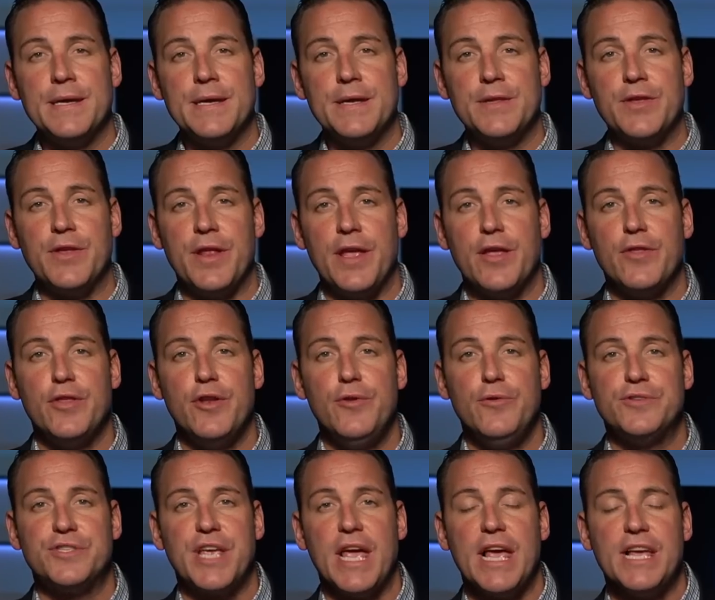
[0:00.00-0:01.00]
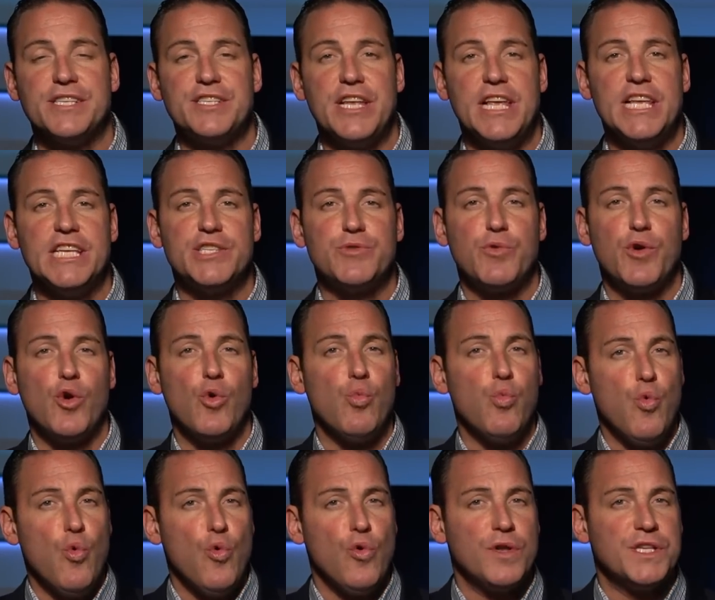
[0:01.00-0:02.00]
Today on the newscast, Israel
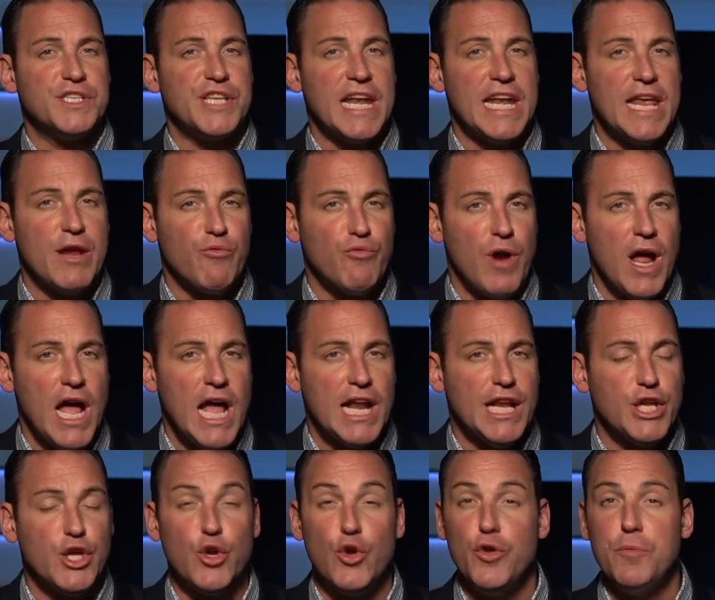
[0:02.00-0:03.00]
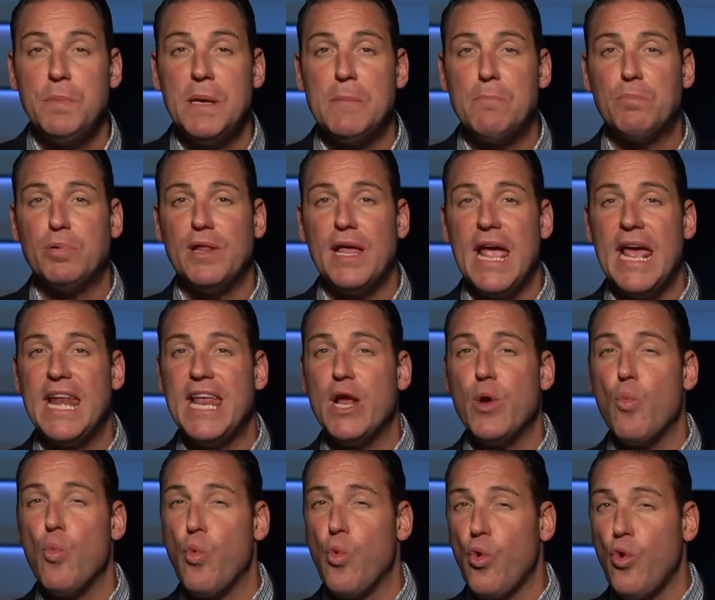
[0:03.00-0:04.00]
warns that Iran could be
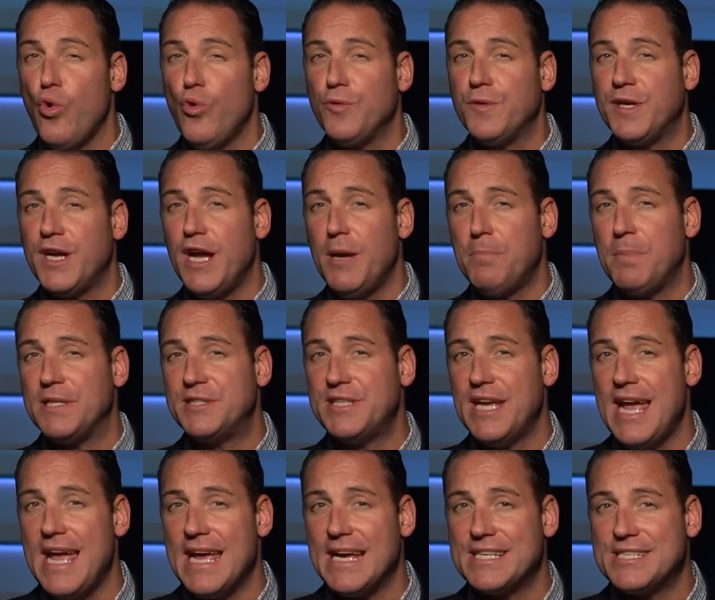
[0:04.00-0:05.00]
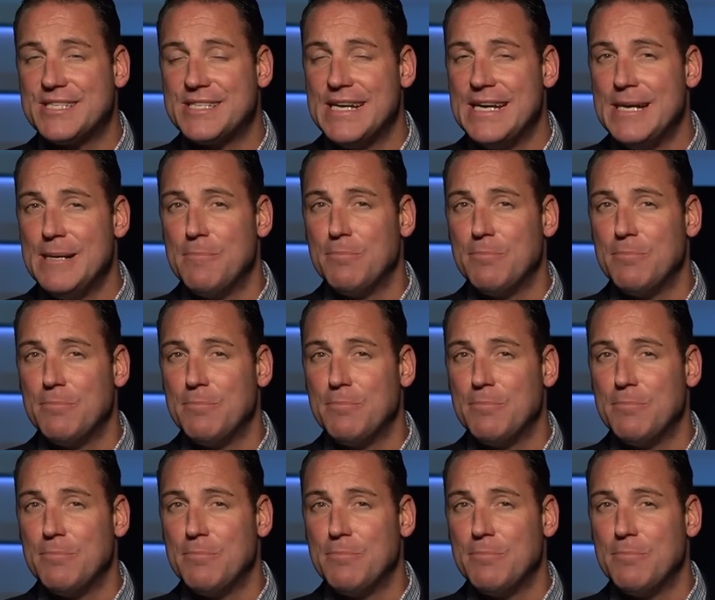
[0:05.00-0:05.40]
planning World Cup attacks.